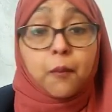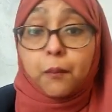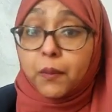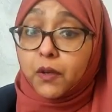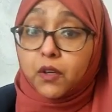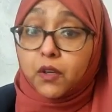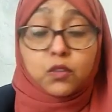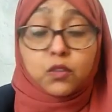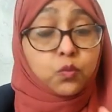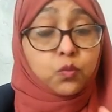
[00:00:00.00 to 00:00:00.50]

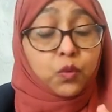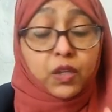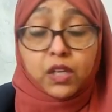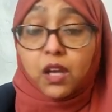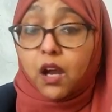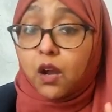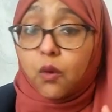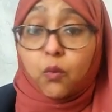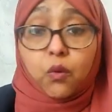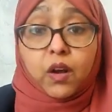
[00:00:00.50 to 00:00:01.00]
because we
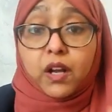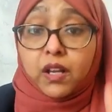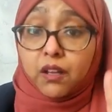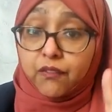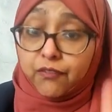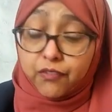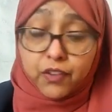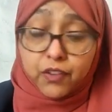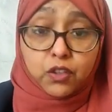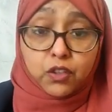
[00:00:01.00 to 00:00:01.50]
are
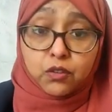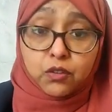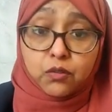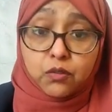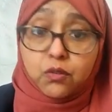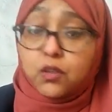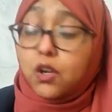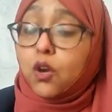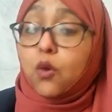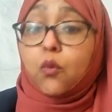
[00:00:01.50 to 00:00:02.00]
working for
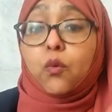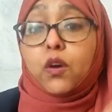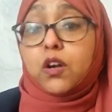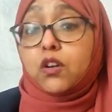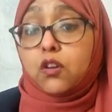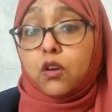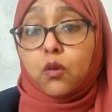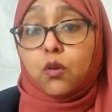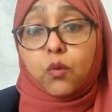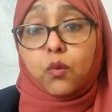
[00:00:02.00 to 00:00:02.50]
you. We're
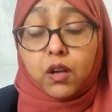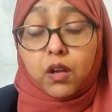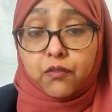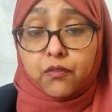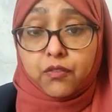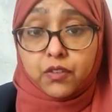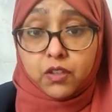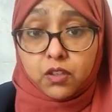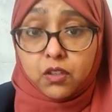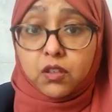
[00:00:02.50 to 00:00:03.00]
not working
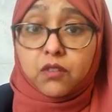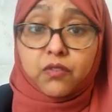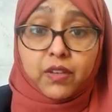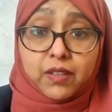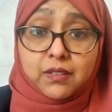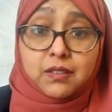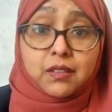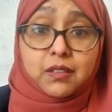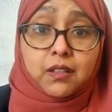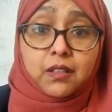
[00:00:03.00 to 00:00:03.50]
for the
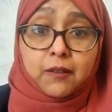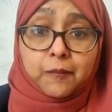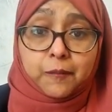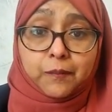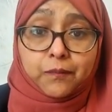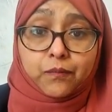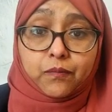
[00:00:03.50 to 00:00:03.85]
university.